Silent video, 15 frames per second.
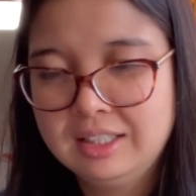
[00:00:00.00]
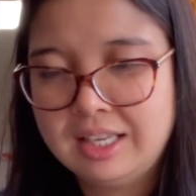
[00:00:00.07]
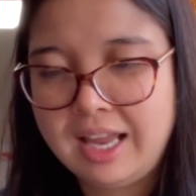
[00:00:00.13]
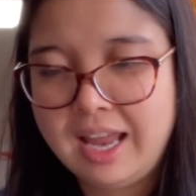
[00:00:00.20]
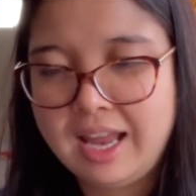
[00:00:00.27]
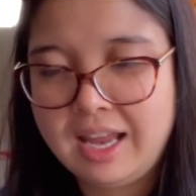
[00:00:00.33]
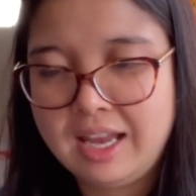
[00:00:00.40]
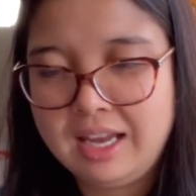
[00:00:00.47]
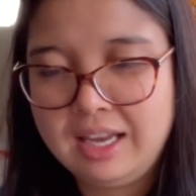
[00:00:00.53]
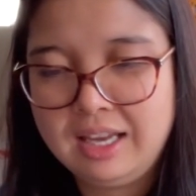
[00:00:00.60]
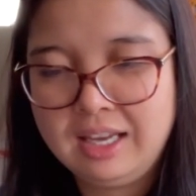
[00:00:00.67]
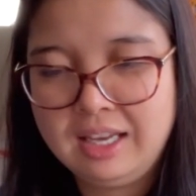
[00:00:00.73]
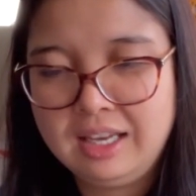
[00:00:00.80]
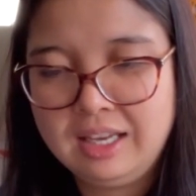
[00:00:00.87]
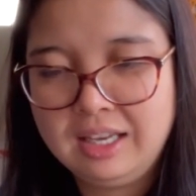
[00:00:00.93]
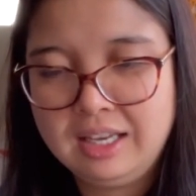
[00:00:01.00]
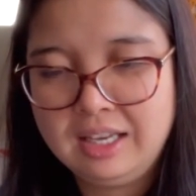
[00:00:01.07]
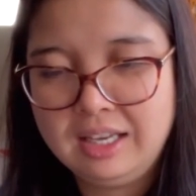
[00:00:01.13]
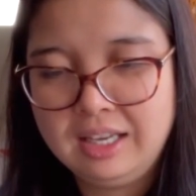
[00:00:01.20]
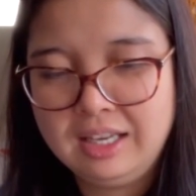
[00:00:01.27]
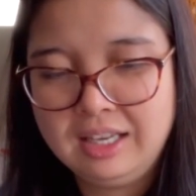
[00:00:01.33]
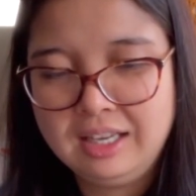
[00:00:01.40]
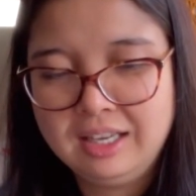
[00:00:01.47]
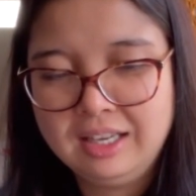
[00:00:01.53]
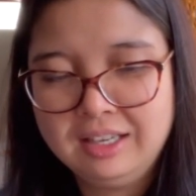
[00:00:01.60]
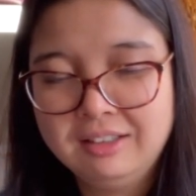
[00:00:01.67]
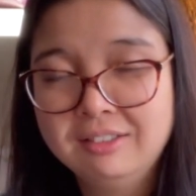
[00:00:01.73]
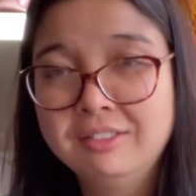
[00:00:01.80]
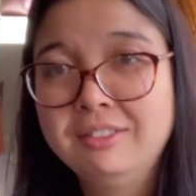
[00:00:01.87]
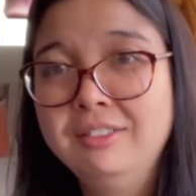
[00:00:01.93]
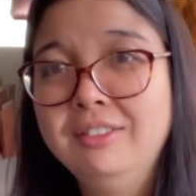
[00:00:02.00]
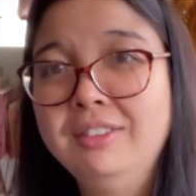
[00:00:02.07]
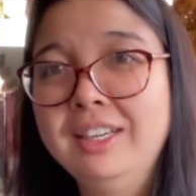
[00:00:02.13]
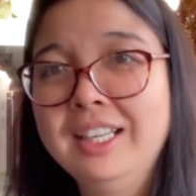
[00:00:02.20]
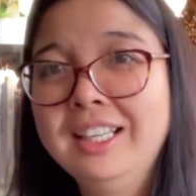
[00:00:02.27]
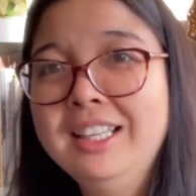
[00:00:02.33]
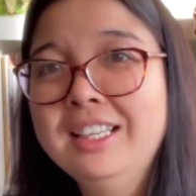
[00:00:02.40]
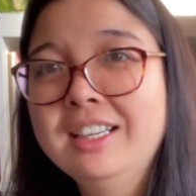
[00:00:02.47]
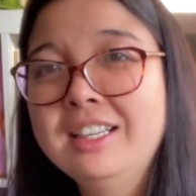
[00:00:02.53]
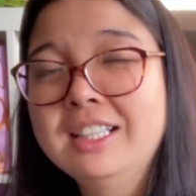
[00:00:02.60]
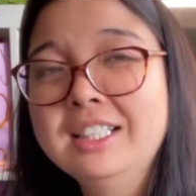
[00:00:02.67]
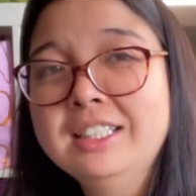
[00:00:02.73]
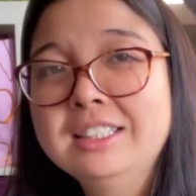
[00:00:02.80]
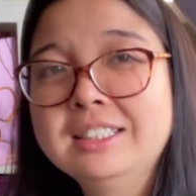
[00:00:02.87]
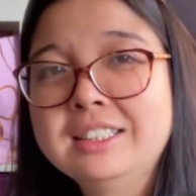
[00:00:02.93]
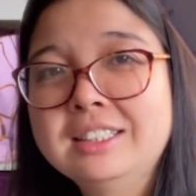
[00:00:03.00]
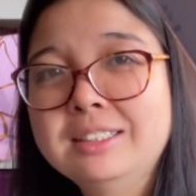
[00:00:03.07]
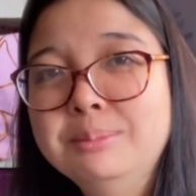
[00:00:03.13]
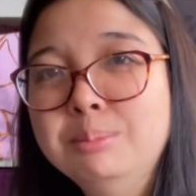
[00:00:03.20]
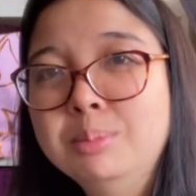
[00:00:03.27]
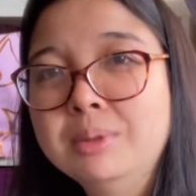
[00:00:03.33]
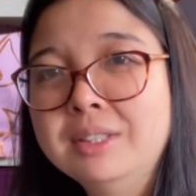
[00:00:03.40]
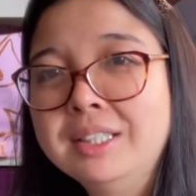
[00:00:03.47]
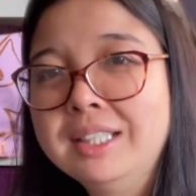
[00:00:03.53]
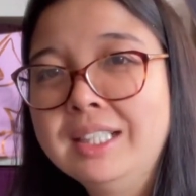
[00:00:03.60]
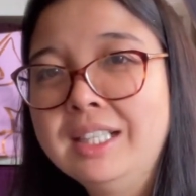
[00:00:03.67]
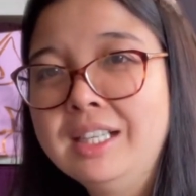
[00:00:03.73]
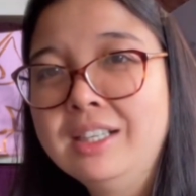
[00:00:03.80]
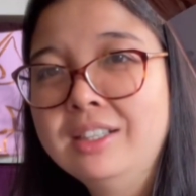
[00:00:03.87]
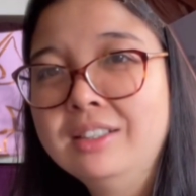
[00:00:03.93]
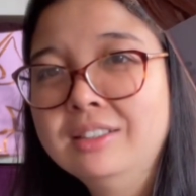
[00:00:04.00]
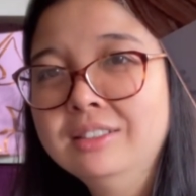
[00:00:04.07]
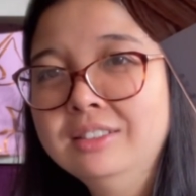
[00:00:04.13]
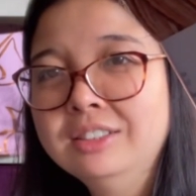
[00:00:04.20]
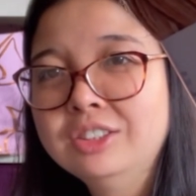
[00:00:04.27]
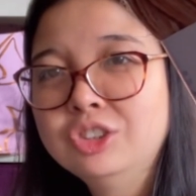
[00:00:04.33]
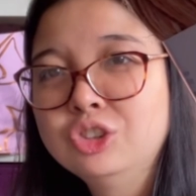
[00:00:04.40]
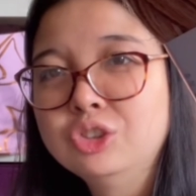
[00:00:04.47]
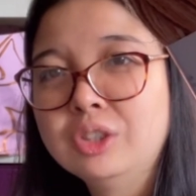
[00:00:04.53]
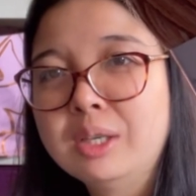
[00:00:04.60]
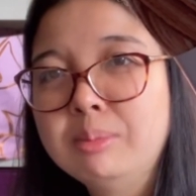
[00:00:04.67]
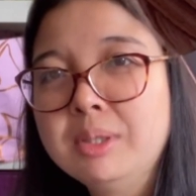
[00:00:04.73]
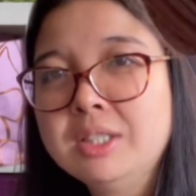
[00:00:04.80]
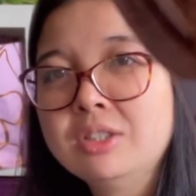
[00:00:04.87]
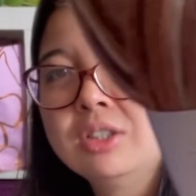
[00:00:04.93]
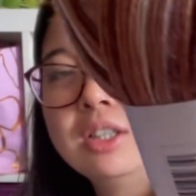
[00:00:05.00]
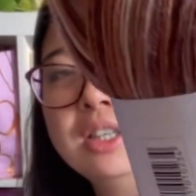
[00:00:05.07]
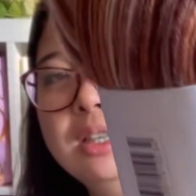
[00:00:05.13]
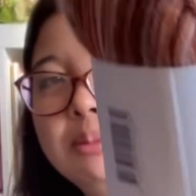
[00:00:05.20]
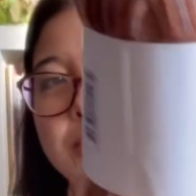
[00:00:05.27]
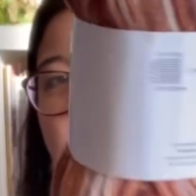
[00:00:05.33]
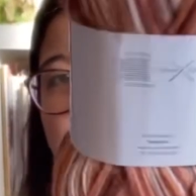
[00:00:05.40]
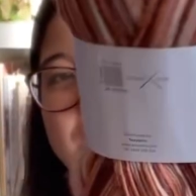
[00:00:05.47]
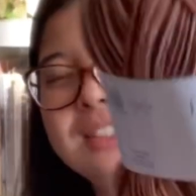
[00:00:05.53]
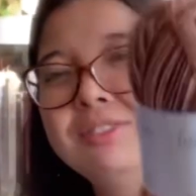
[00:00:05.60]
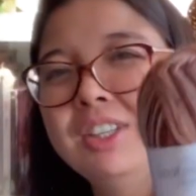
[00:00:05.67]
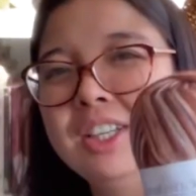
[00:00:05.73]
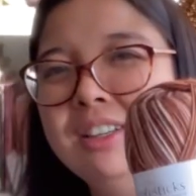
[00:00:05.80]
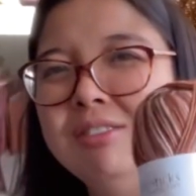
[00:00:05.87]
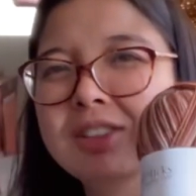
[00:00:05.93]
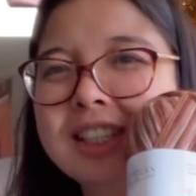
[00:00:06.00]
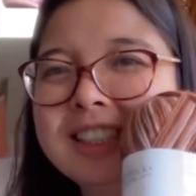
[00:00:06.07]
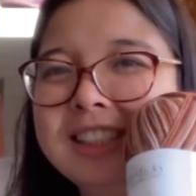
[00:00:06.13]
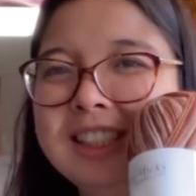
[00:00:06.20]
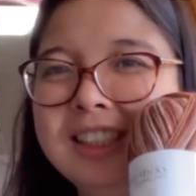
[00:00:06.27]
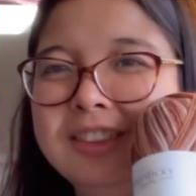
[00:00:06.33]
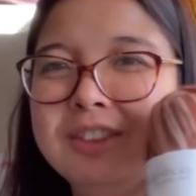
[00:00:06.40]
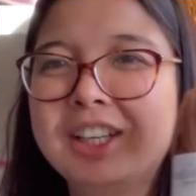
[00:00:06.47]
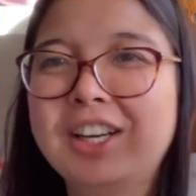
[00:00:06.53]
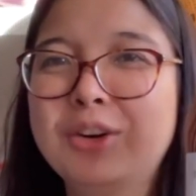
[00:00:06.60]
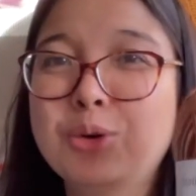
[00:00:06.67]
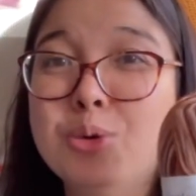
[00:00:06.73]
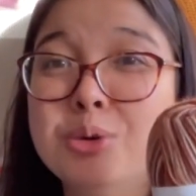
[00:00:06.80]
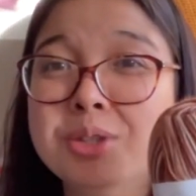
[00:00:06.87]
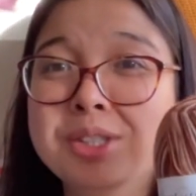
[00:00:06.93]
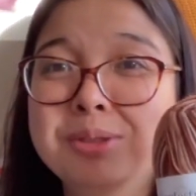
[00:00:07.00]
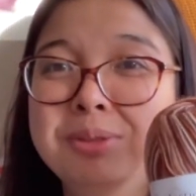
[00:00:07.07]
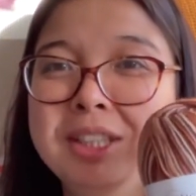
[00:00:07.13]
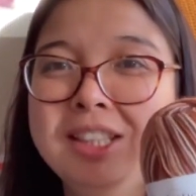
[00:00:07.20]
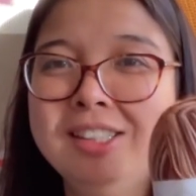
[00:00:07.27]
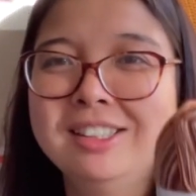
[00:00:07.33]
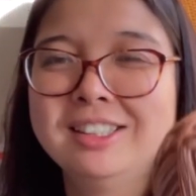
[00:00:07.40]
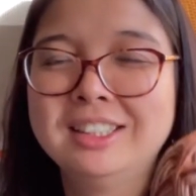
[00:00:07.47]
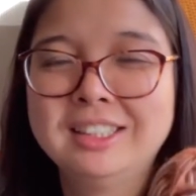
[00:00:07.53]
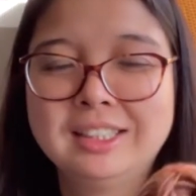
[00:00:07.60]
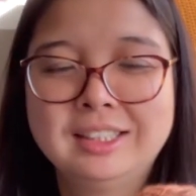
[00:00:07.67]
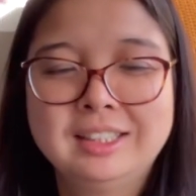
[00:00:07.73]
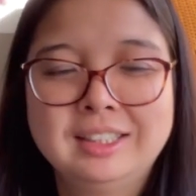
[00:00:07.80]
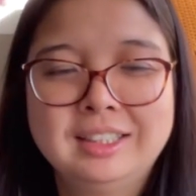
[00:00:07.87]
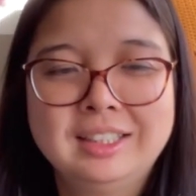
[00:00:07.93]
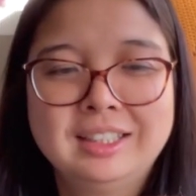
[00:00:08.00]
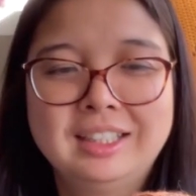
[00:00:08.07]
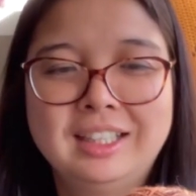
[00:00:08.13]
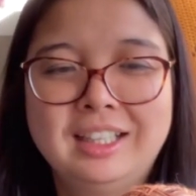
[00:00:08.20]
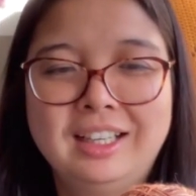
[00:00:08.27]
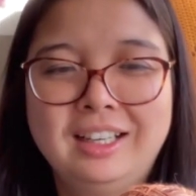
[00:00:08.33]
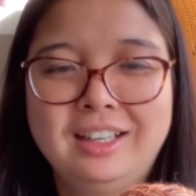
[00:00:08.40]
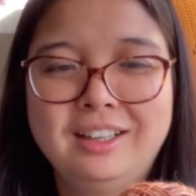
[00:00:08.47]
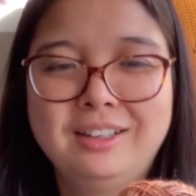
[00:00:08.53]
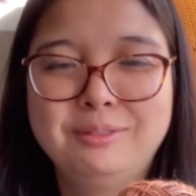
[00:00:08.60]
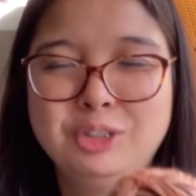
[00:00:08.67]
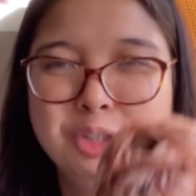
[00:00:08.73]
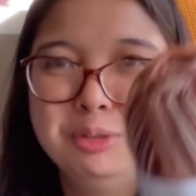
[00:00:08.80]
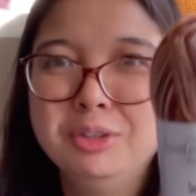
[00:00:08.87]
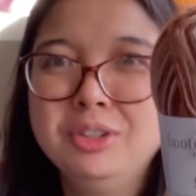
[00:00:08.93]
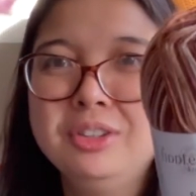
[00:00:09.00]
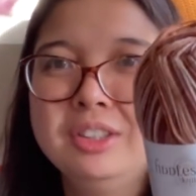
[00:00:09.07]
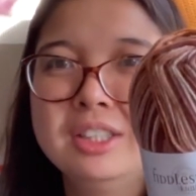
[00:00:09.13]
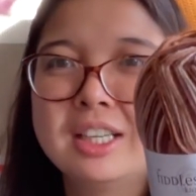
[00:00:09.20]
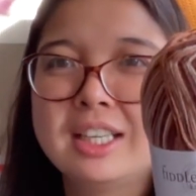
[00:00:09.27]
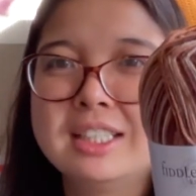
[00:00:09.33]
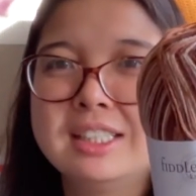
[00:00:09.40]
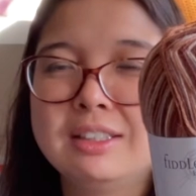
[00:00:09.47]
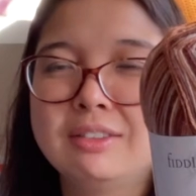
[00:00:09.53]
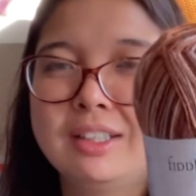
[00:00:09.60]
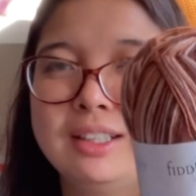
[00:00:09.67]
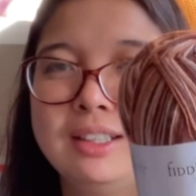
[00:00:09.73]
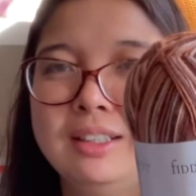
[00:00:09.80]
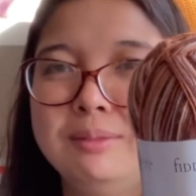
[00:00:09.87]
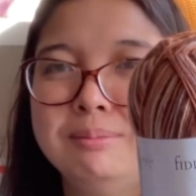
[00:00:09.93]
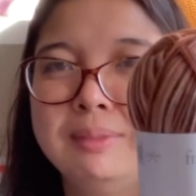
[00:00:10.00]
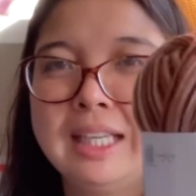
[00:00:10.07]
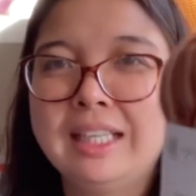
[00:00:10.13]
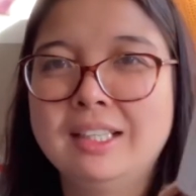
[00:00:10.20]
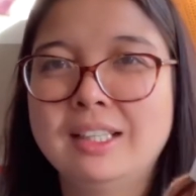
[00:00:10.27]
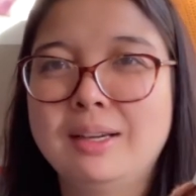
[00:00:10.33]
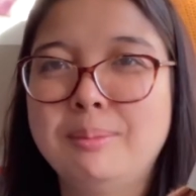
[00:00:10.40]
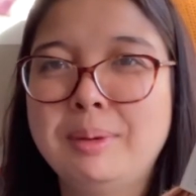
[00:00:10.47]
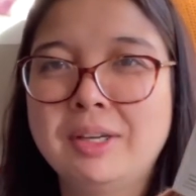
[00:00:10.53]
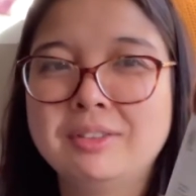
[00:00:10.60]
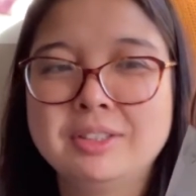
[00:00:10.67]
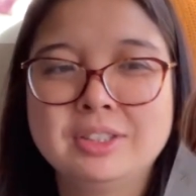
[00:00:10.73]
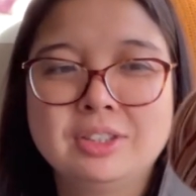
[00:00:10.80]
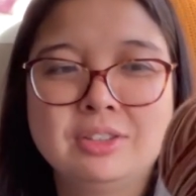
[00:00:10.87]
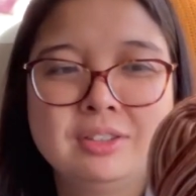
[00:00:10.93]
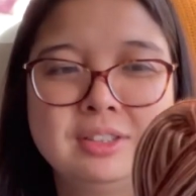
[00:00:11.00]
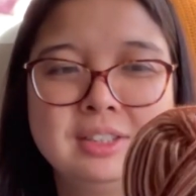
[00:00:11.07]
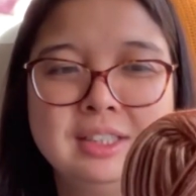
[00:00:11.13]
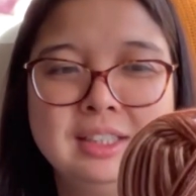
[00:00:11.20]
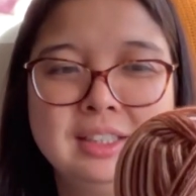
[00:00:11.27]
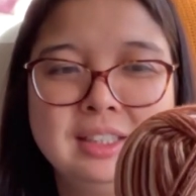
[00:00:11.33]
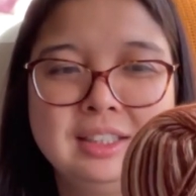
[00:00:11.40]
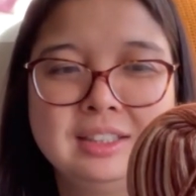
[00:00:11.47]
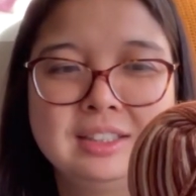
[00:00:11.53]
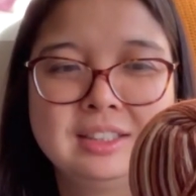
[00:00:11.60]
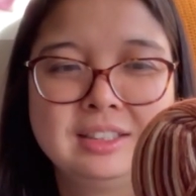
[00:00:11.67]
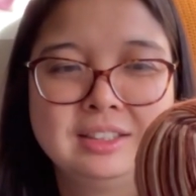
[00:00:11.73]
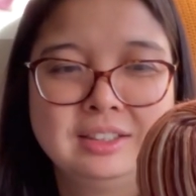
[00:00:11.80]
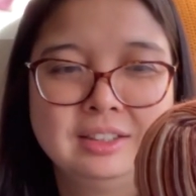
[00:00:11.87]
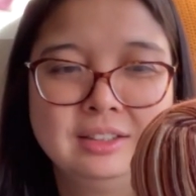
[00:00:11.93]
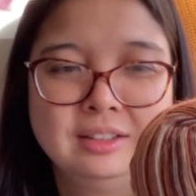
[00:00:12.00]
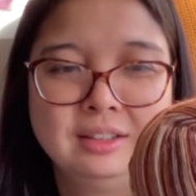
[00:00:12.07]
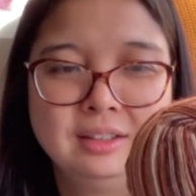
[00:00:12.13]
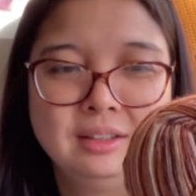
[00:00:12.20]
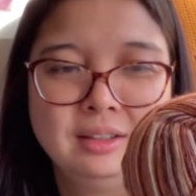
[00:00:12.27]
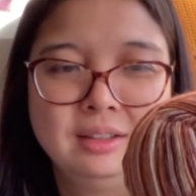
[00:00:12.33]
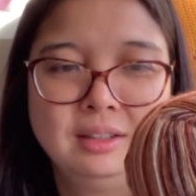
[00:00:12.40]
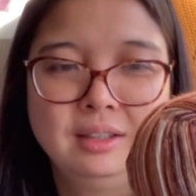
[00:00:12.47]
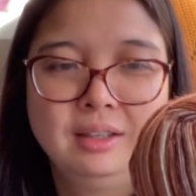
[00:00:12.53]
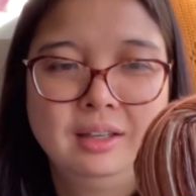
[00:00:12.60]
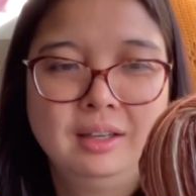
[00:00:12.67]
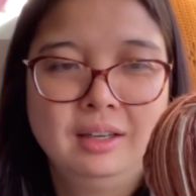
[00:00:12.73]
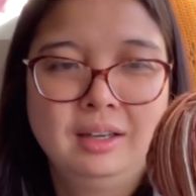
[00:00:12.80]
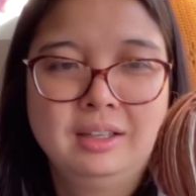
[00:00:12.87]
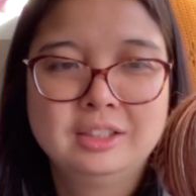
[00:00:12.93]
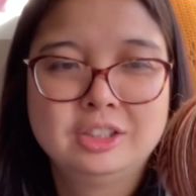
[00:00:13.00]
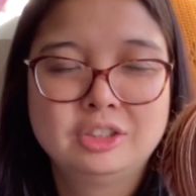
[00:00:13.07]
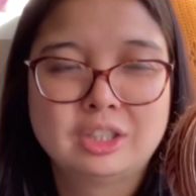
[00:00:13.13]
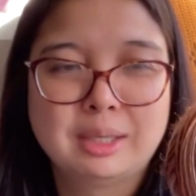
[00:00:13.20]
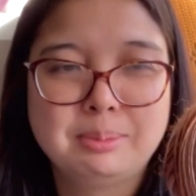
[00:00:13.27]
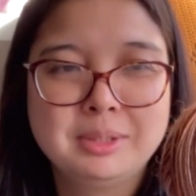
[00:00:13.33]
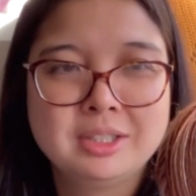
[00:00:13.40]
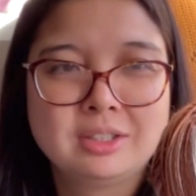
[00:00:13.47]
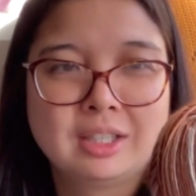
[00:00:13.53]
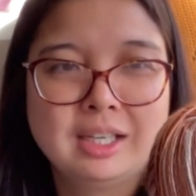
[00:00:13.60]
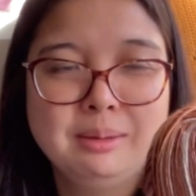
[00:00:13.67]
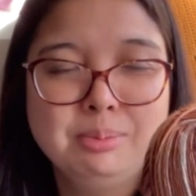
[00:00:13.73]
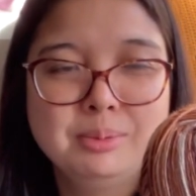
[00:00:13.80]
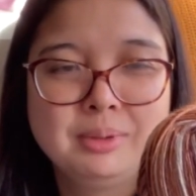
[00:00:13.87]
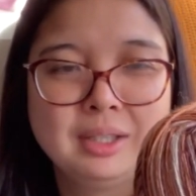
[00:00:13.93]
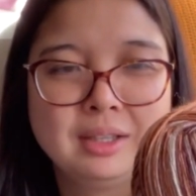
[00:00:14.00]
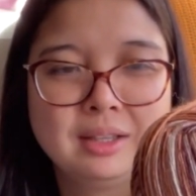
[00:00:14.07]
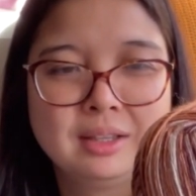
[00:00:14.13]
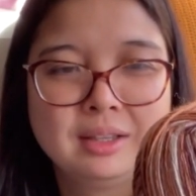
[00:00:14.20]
a really nice brown stripy stripe, just very rustic, very autumny. Wouldn't it look nice if I made a pair of socks in this stripy stripe with